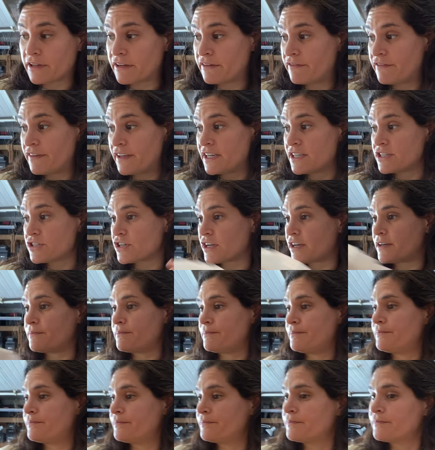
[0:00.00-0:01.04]
can finish it.
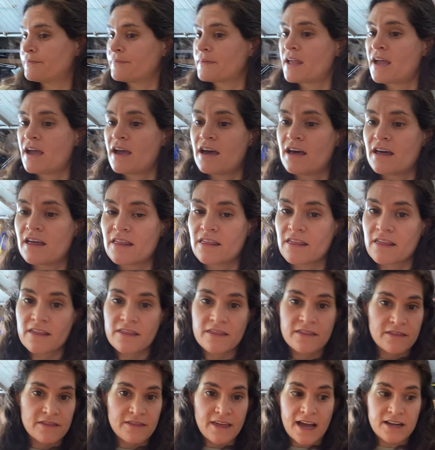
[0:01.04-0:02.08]

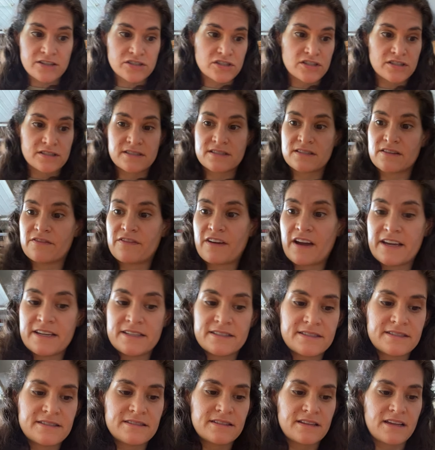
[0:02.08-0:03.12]
That should
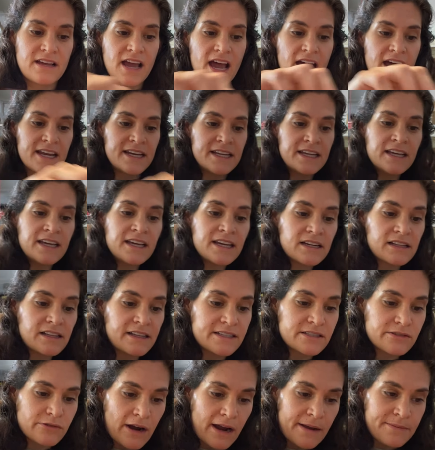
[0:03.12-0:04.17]
suffice. Any clay
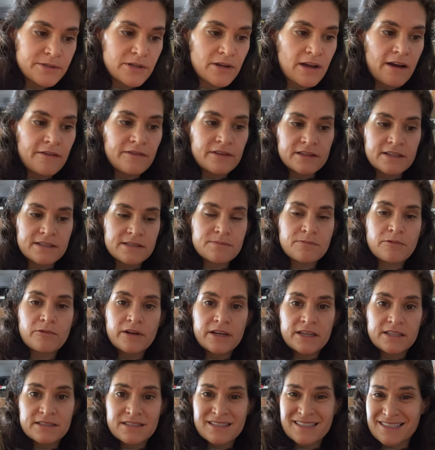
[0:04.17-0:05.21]
scraps you have at this
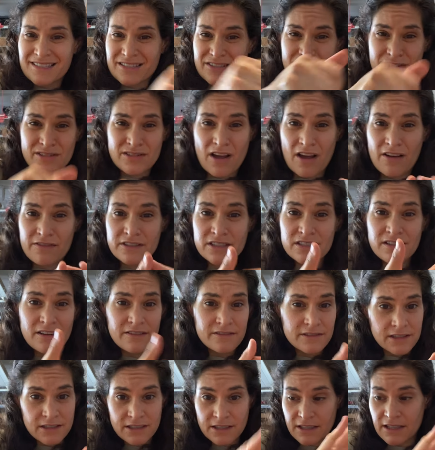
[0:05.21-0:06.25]
point, since they're soft enough,
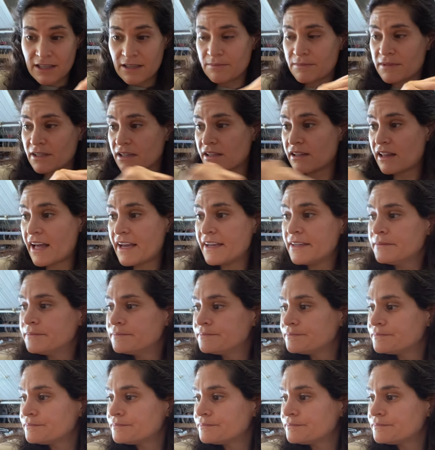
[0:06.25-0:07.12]
you can keep the clay.